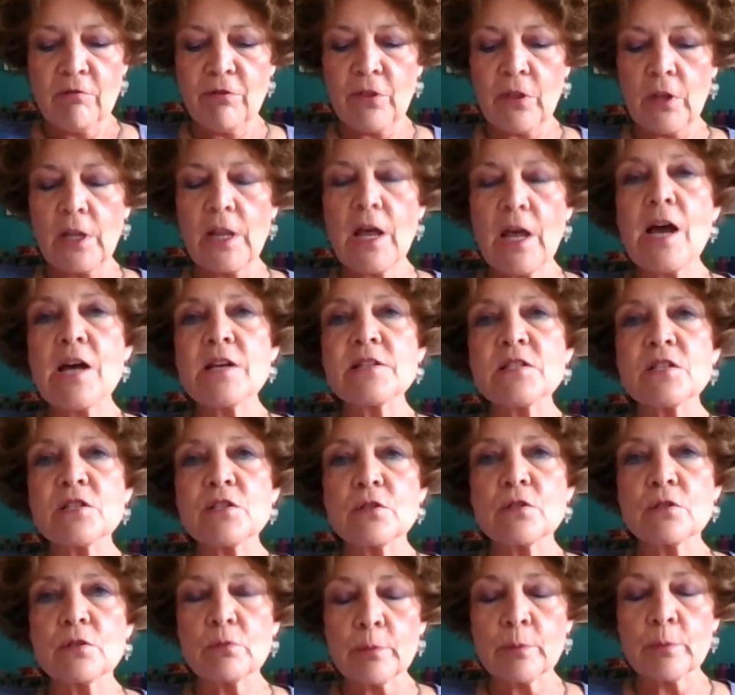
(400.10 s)
For the last
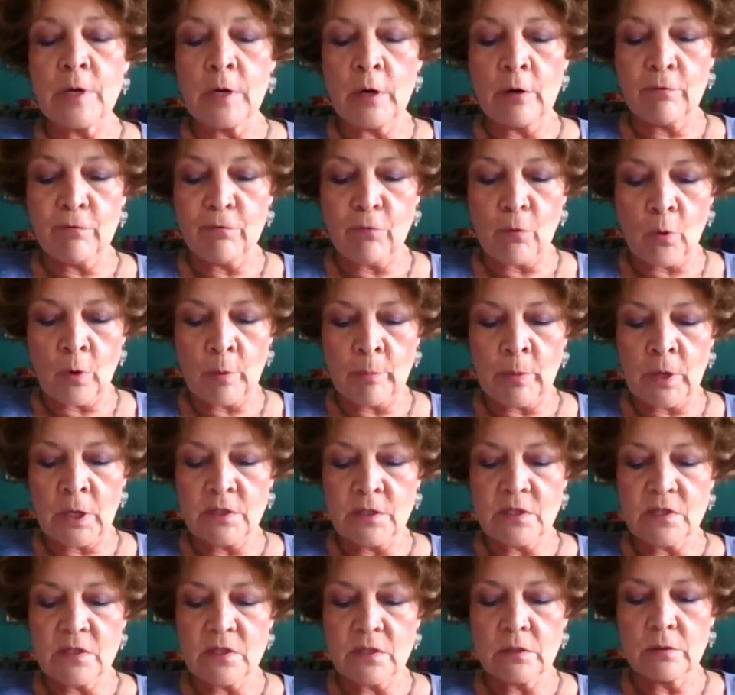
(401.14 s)
3 or 4
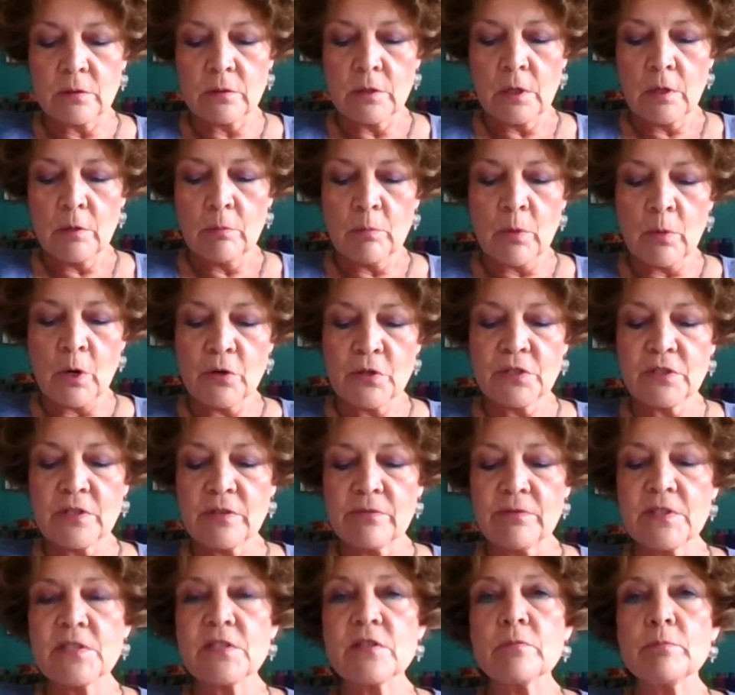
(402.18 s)
months, most
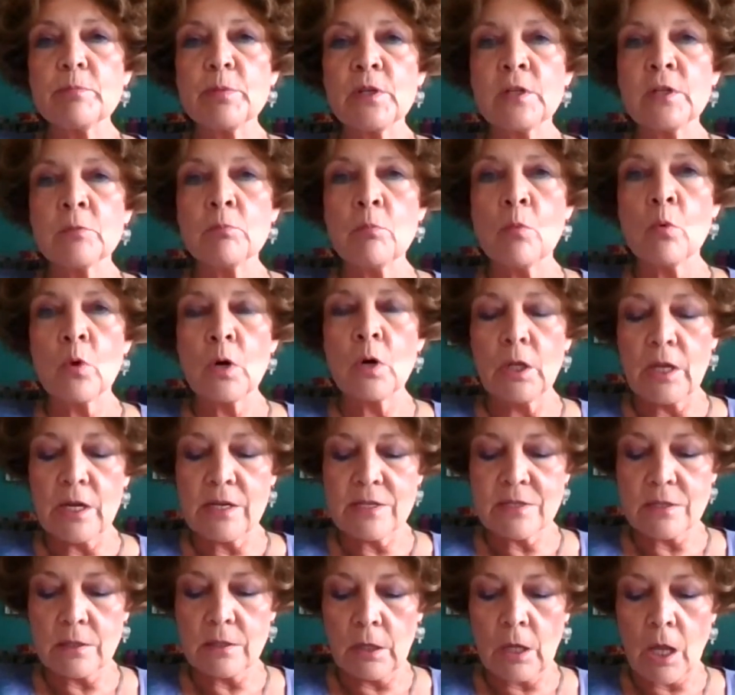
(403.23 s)
of us have been more or
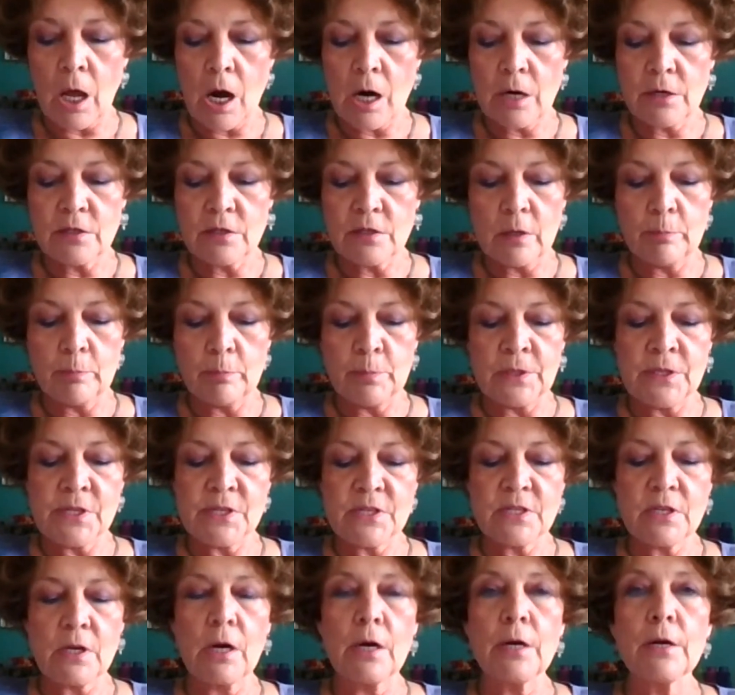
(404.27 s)
less locked up
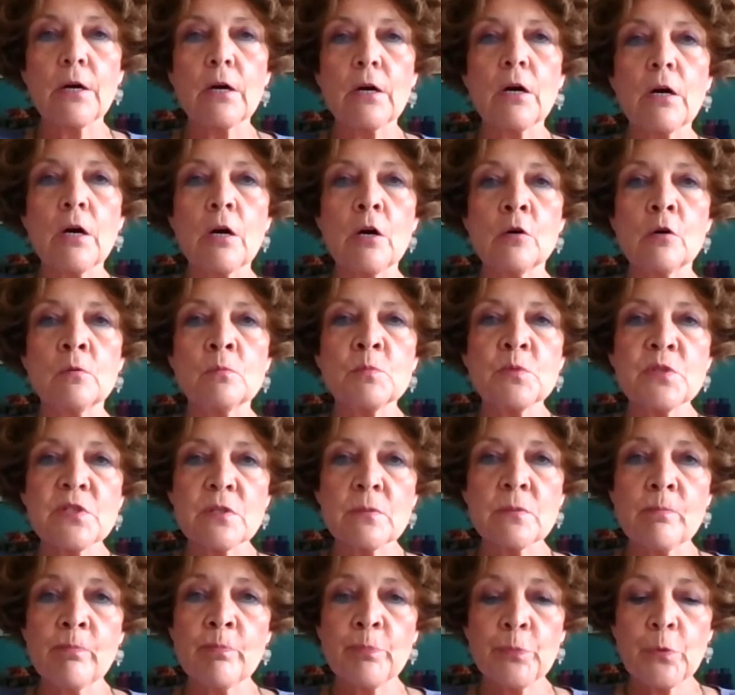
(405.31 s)
inside our
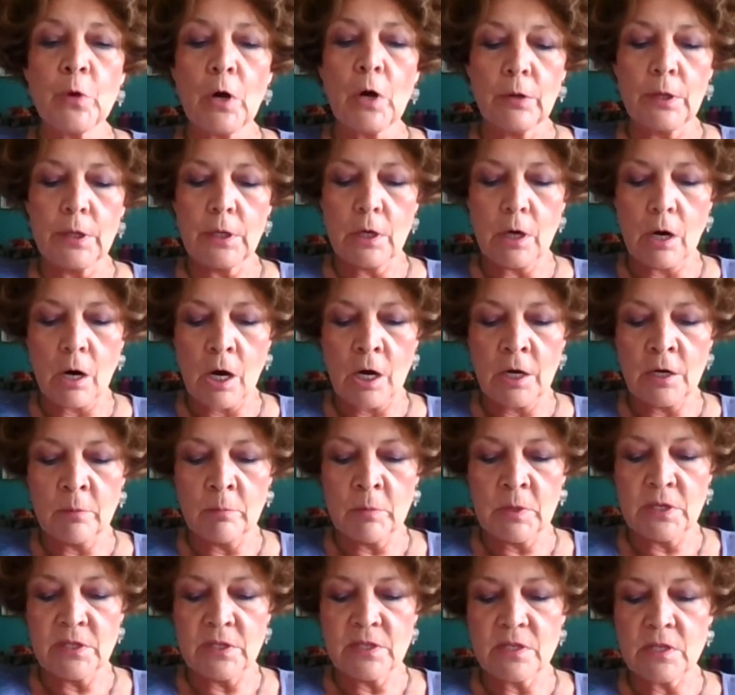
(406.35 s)
homes. Our
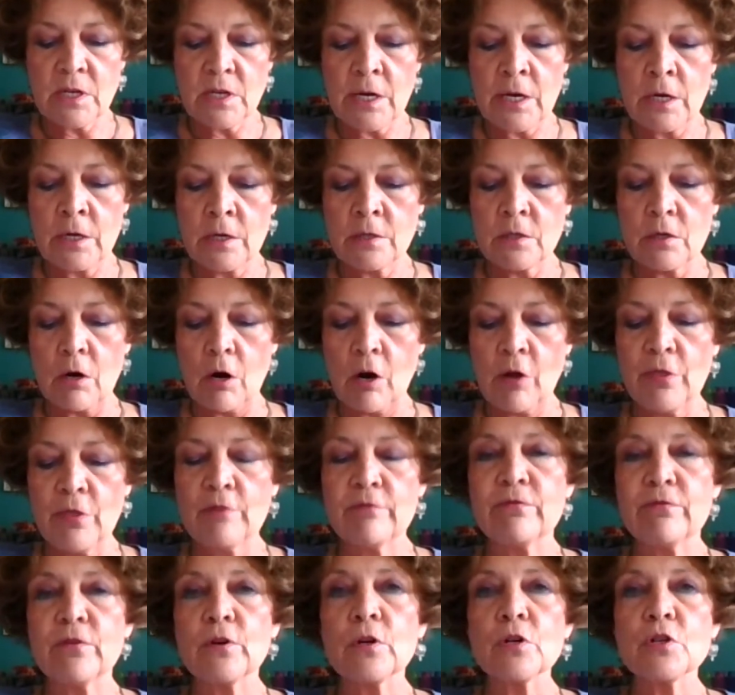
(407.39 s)
economies stand on
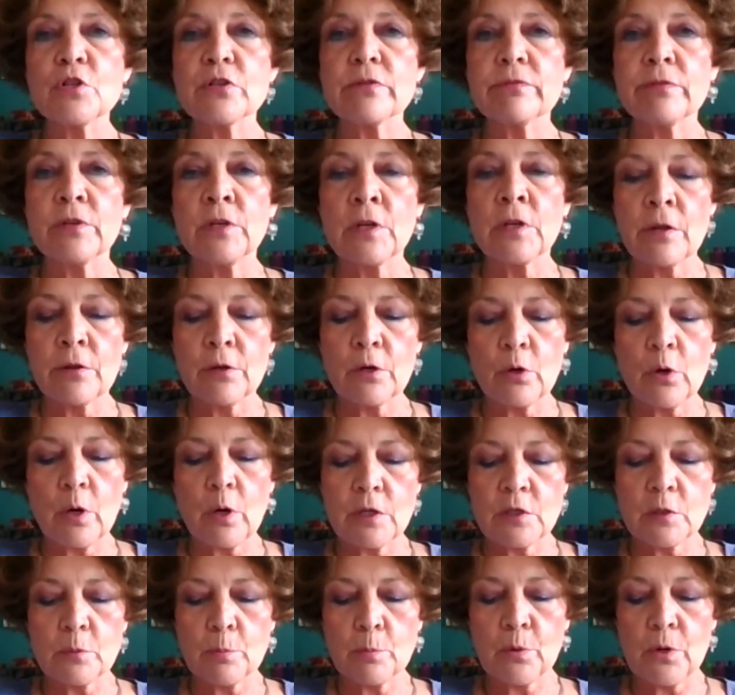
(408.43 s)
the verge of another
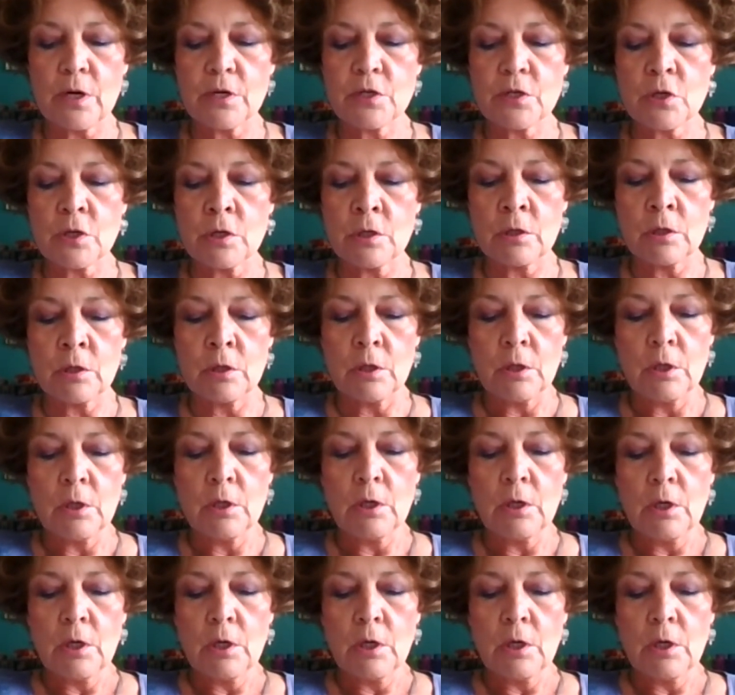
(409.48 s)
Great Depression,